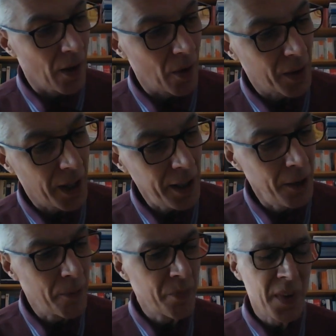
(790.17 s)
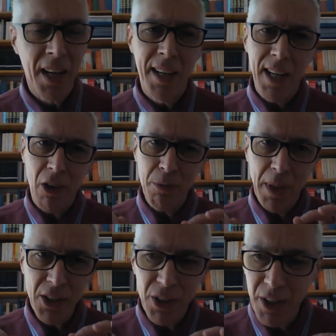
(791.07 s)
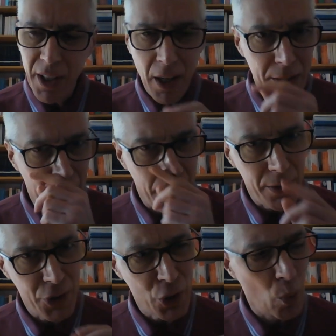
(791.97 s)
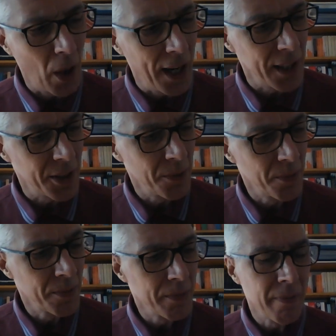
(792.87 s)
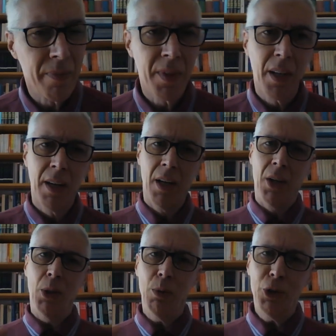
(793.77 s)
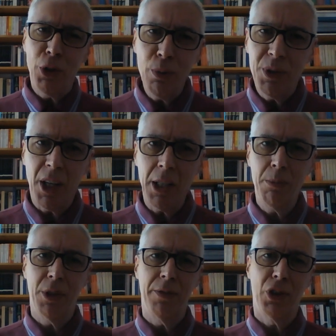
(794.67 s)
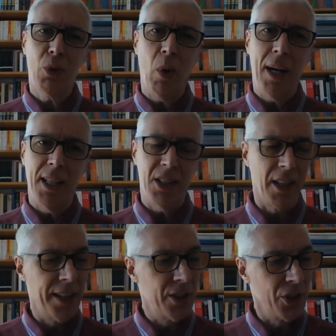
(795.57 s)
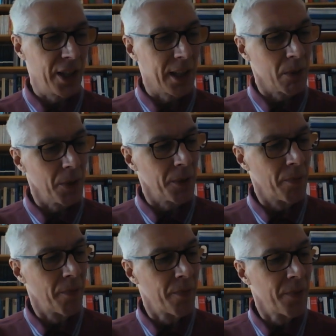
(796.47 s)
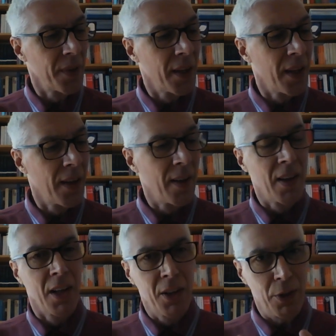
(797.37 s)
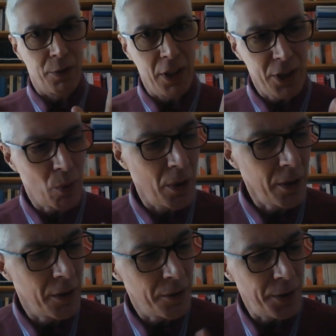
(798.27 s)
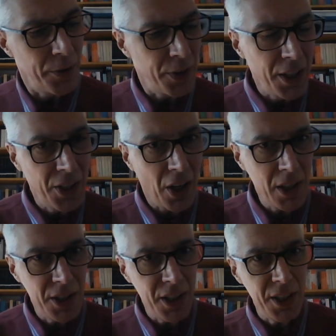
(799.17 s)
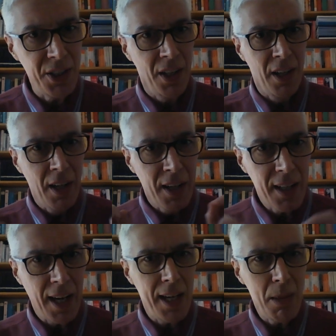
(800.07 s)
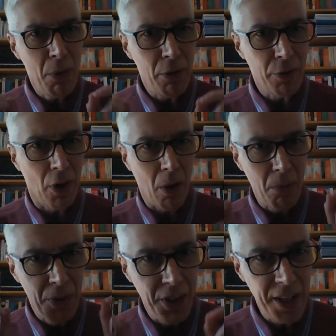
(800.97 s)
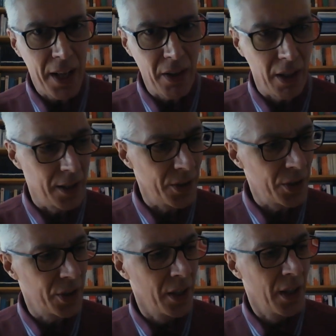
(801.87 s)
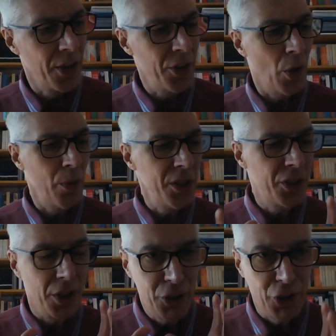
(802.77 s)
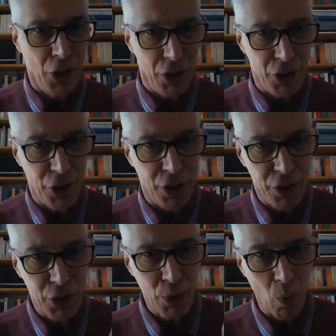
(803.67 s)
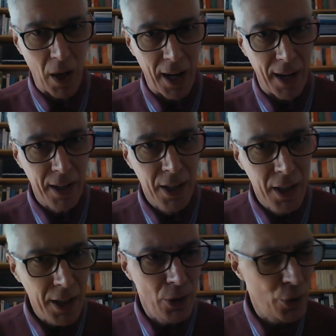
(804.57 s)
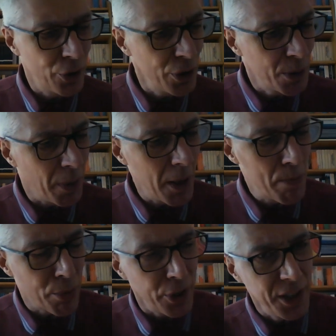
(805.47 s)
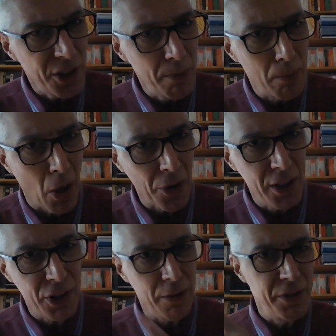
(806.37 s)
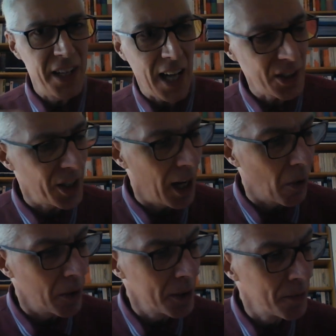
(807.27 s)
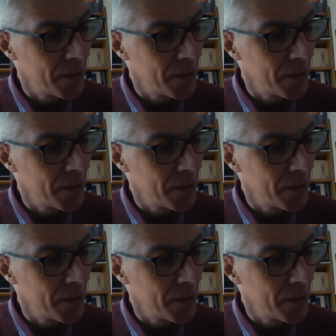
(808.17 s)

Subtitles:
Okay, now I've mentioned the idea of squares. There were two types of squares, ladies and gentlemen. The first one, 1590s, came from the Netherlands, known as the Dutch square, introduced by Prince Maurice of Nassau.